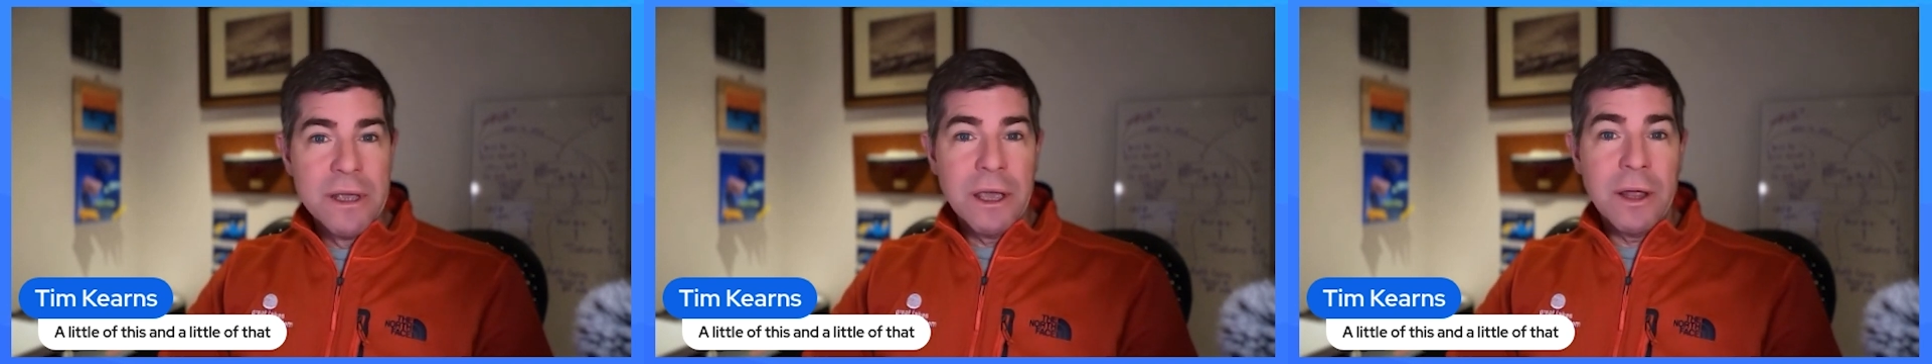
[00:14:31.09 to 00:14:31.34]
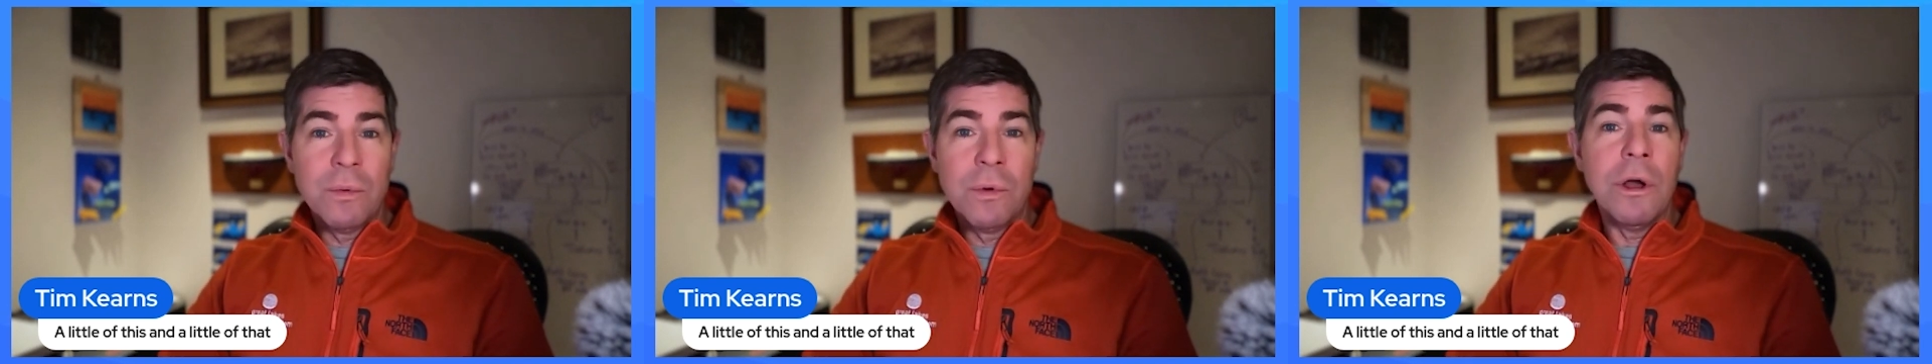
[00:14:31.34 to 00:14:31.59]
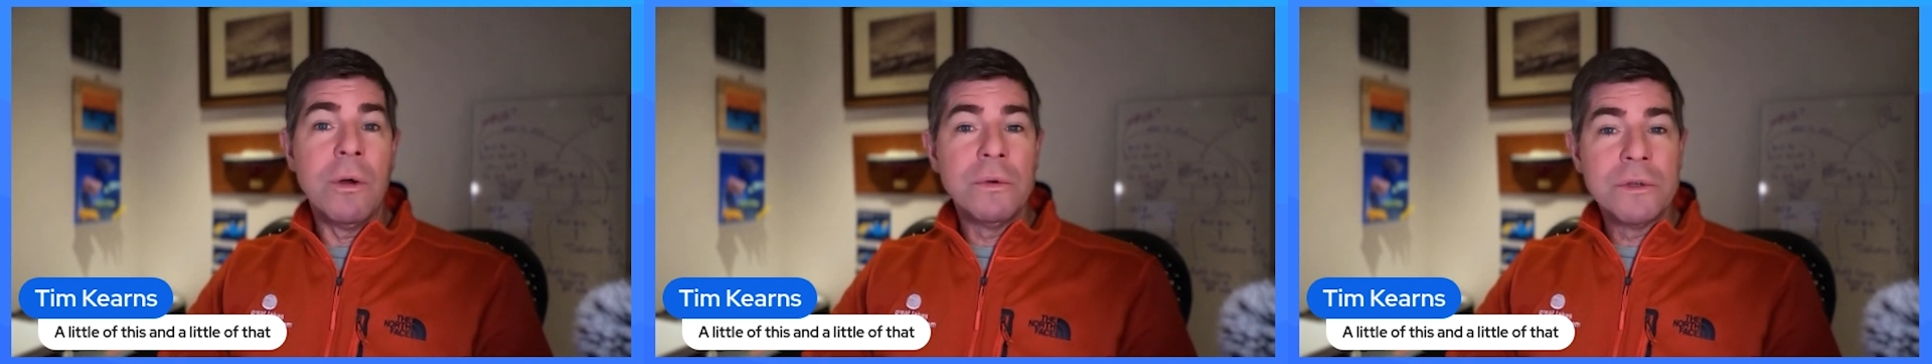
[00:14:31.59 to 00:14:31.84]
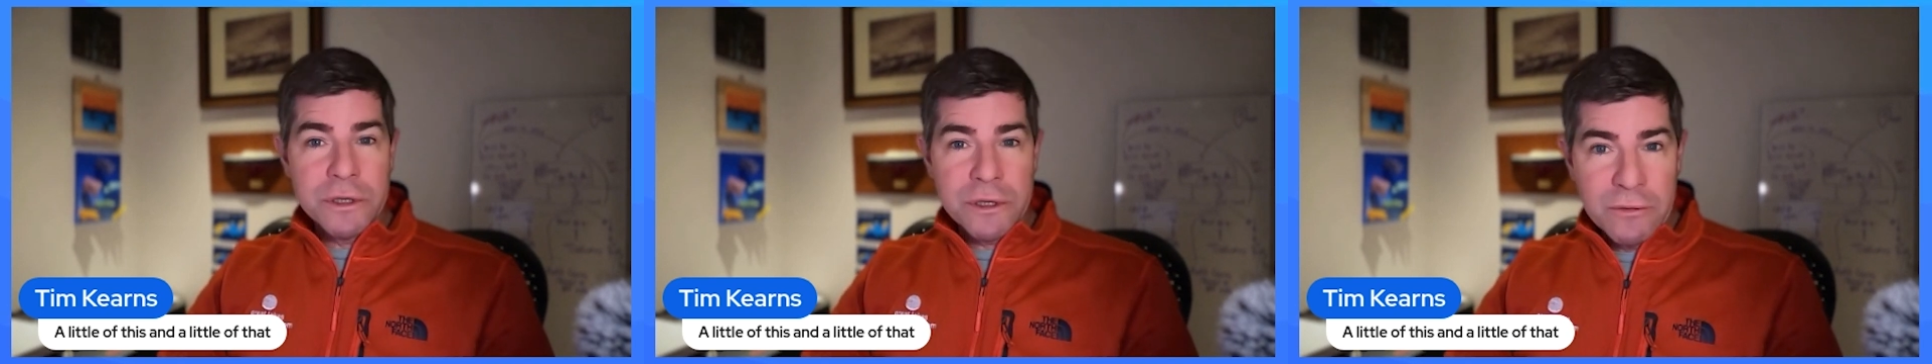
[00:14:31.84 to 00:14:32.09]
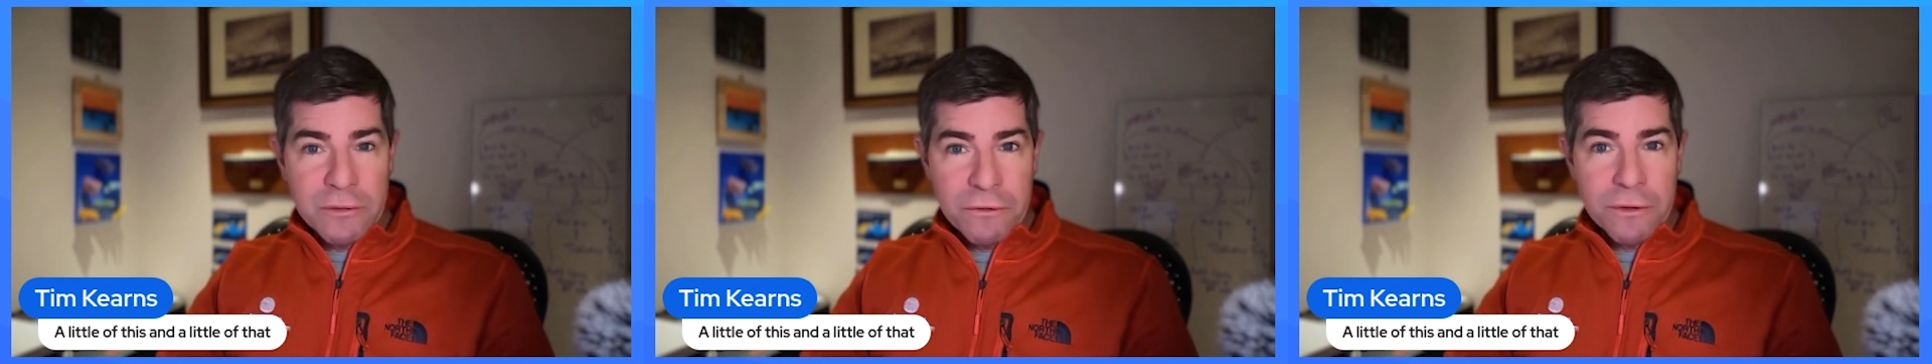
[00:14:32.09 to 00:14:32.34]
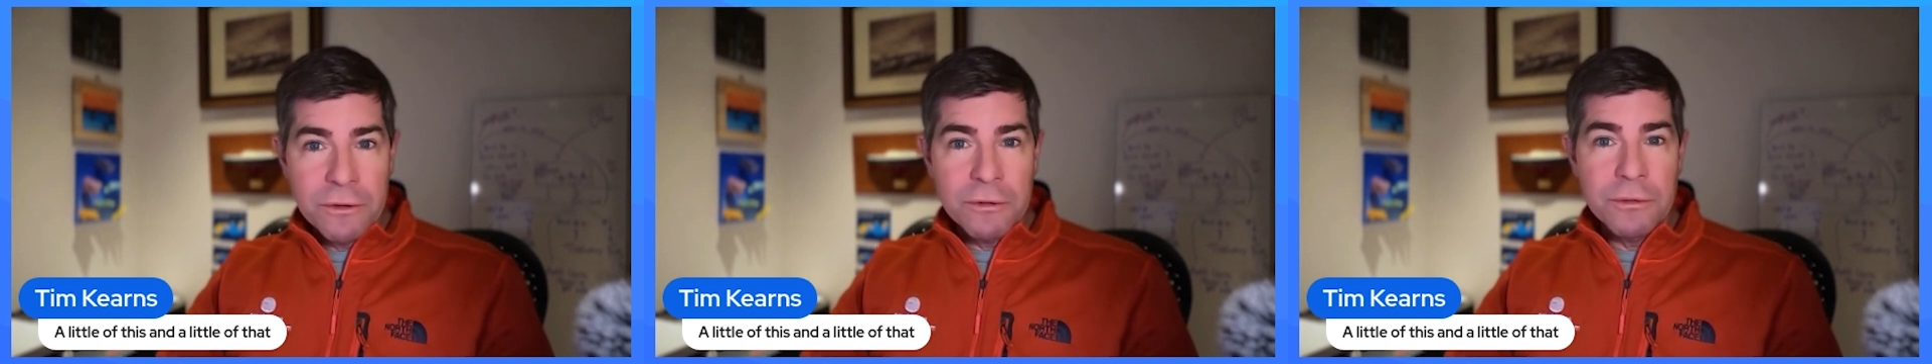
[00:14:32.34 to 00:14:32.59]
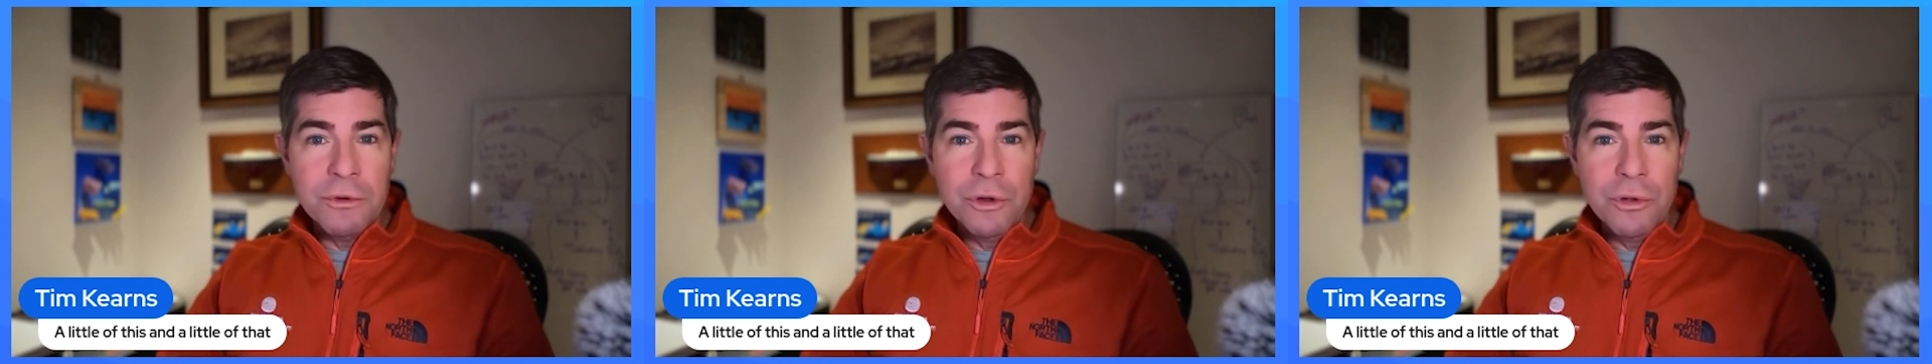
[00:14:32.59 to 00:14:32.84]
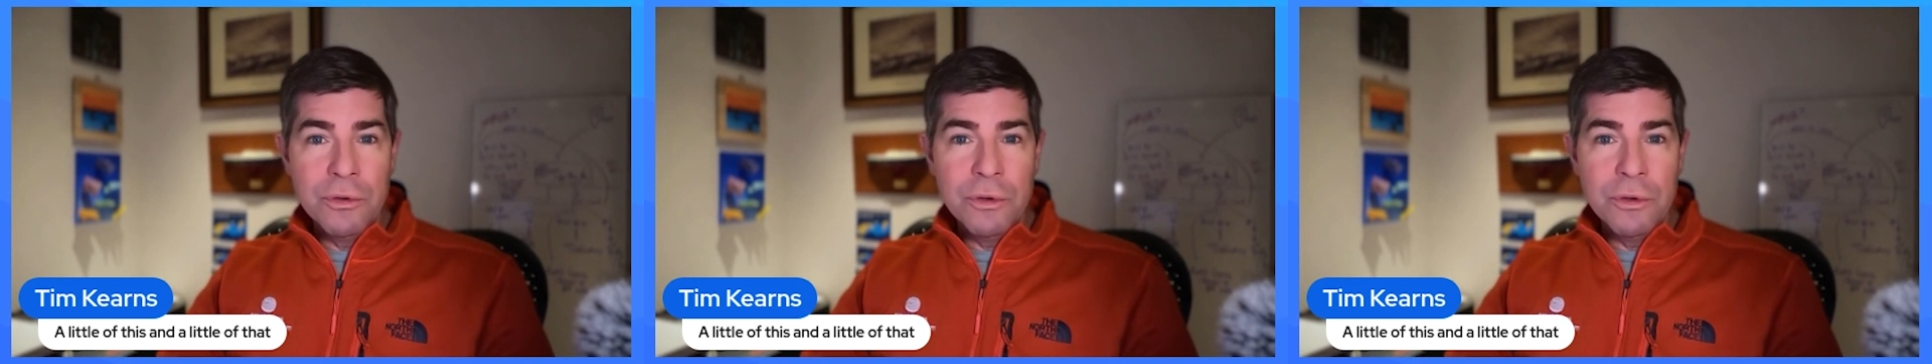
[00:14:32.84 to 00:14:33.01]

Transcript: And we're always looking for new